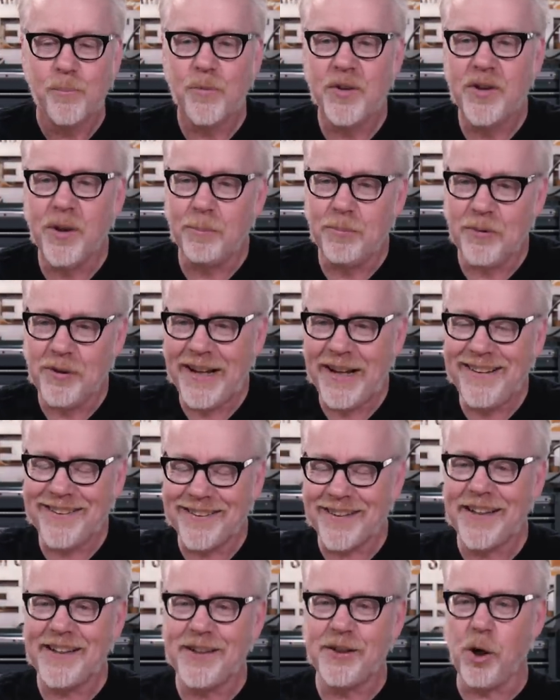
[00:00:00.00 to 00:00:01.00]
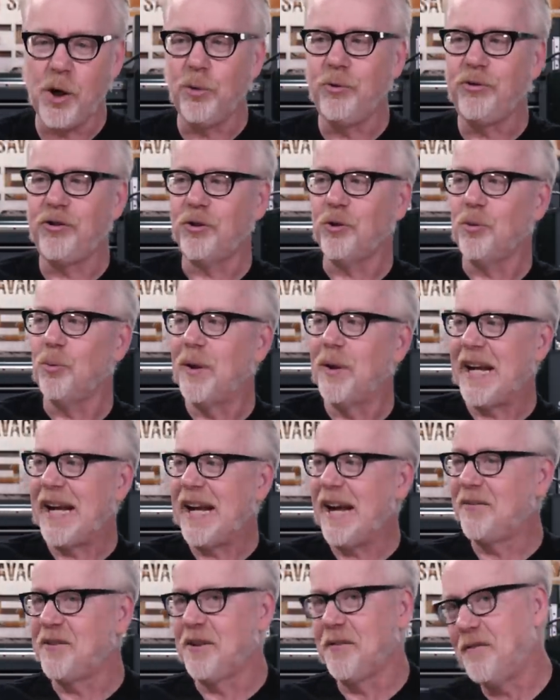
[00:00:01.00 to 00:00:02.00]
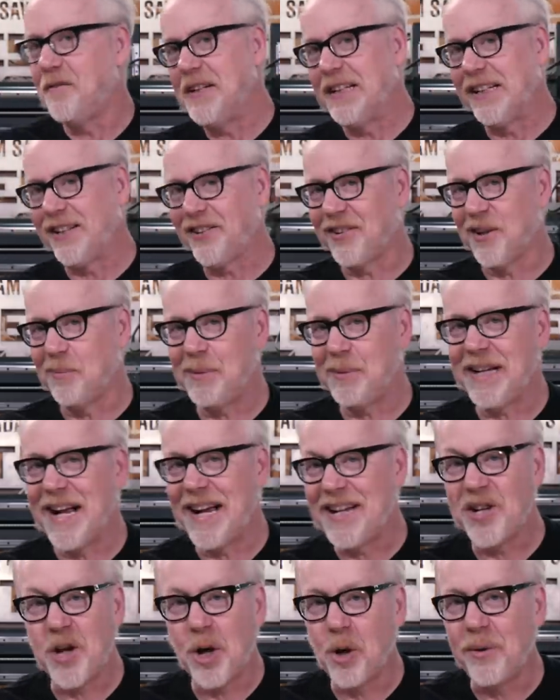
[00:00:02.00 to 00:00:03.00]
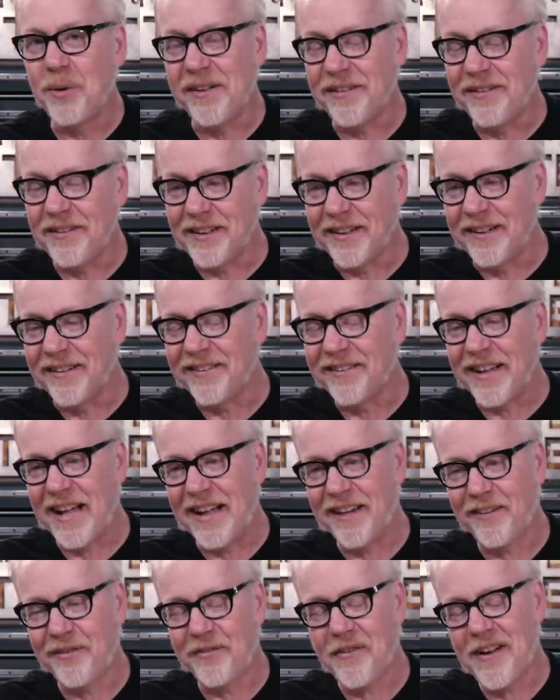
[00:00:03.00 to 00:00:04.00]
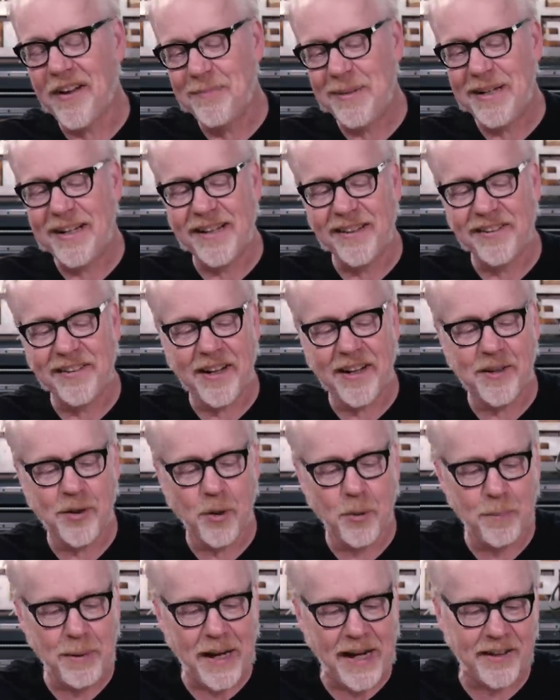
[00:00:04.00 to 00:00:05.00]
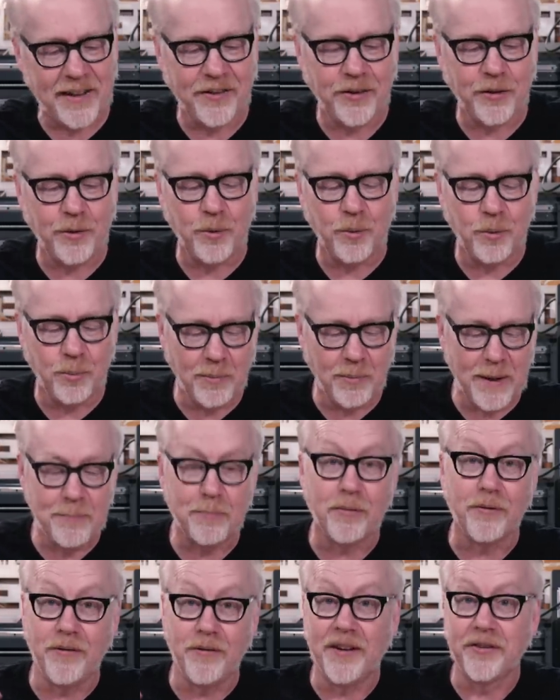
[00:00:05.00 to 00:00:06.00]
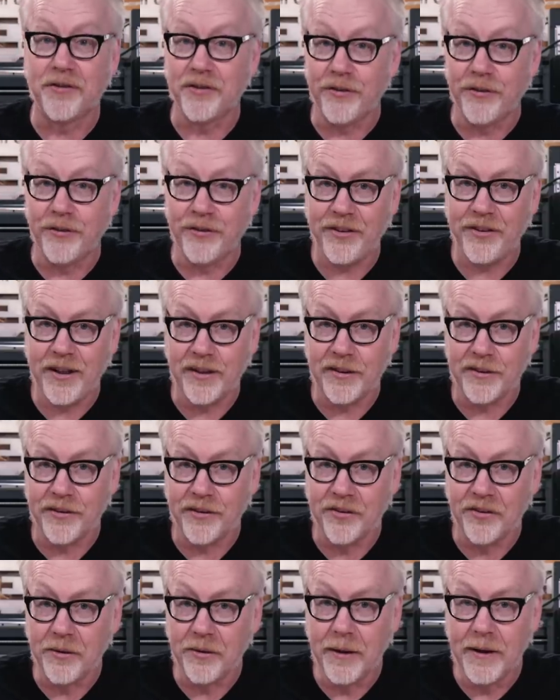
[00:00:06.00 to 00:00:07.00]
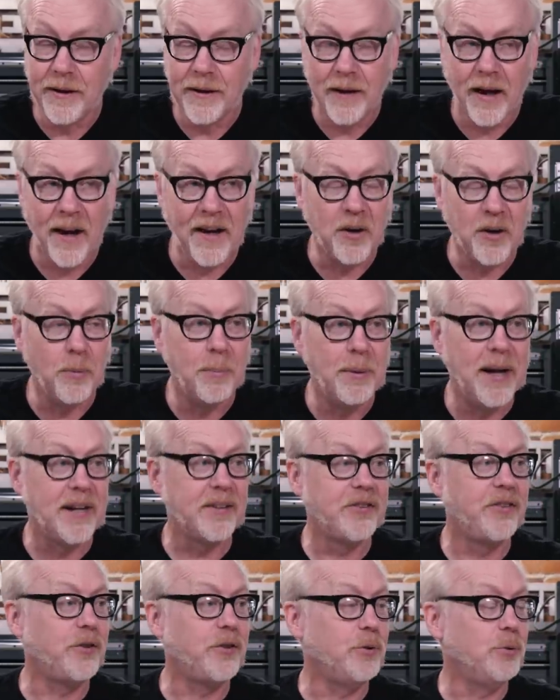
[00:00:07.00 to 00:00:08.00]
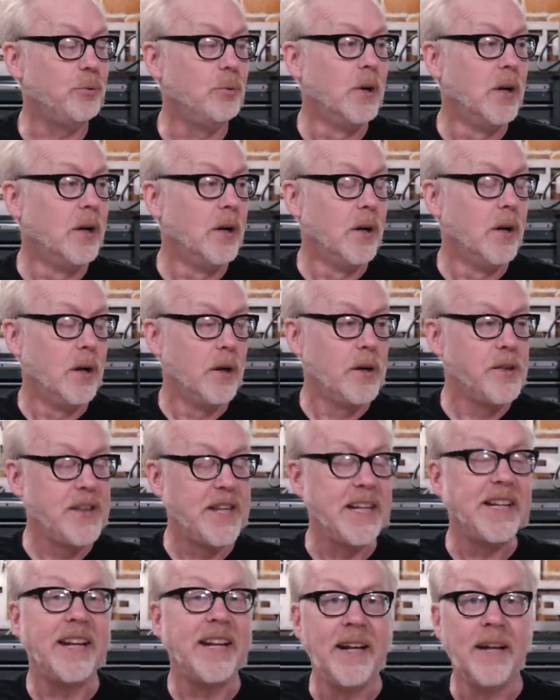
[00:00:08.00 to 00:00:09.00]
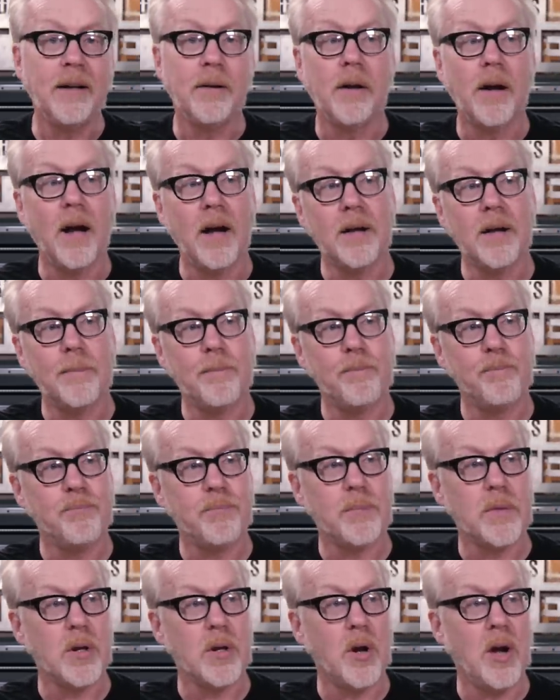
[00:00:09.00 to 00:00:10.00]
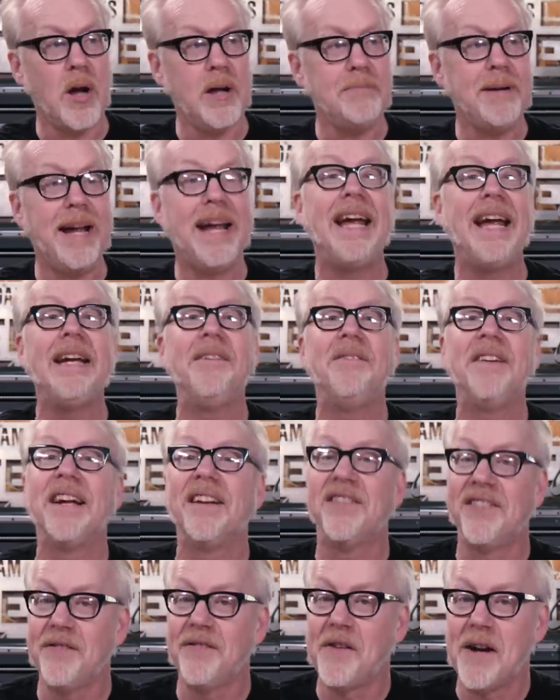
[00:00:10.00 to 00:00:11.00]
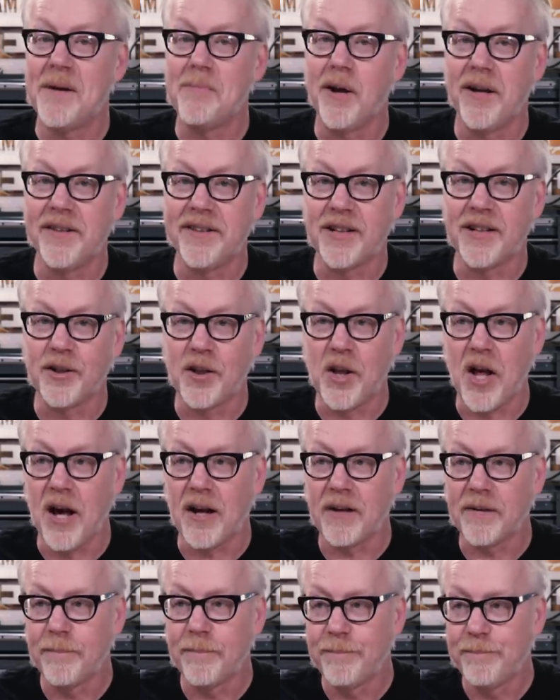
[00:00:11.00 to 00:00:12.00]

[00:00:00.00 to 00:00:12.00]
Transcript: the place I go to when I have to finish something I know isn't going to satisfy me is I go back to my professional skills. I go back to thinking and behaving as if I'm on the clock,